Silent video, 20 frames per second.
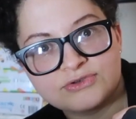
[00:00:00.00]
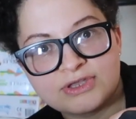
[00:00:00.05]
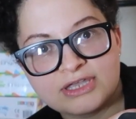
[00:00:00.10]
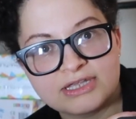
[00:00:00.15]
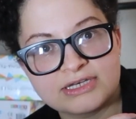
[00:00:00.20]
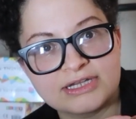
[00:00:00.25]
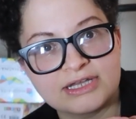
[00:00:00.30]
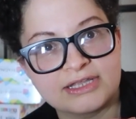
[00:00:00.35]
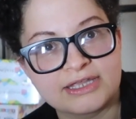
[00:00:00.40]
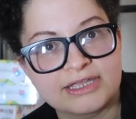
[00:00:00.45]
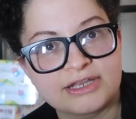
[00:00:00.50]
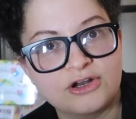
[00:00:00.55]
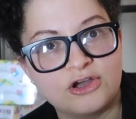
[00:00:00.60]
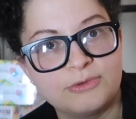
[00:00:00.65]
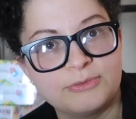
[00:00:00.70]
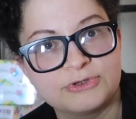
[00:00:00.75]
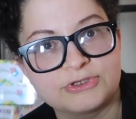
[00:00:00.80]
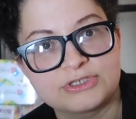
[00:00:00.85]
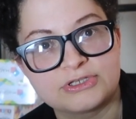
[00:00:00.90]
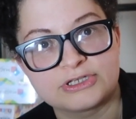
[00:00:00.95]
you can't tell, like it
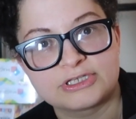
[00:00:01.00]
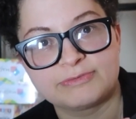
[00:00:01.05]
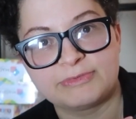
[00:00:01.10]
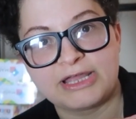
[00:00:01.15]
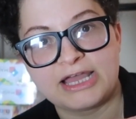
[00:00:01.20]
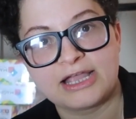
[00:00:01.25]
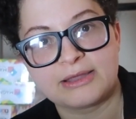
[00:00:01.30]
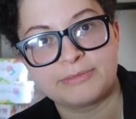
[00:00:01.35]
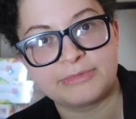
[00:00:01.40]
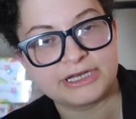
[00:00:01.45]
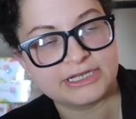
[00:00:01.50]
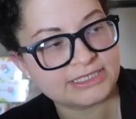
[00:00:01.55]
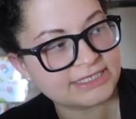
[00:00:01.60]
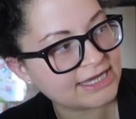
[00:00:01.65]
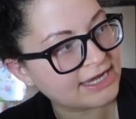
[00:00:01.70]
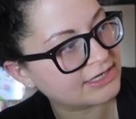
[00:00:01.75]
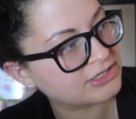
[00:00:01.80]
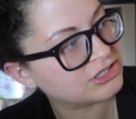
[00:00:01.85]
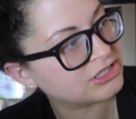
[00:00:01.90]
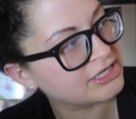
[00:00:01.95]
almost looks black, but it's
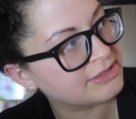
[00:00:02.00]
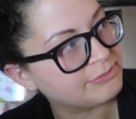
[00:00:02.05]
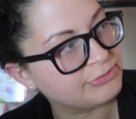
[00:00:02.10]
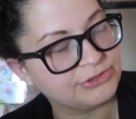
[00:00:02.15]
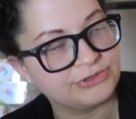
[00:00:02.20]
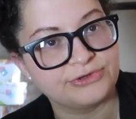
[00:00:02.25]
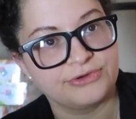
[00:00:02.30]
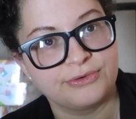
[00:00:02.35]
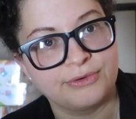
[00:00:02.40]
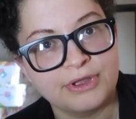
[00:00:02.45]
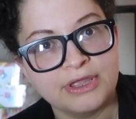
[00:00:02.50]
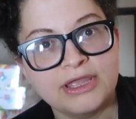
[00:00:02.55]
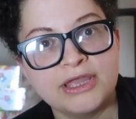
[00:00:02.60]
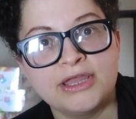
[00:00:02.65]
actually blue.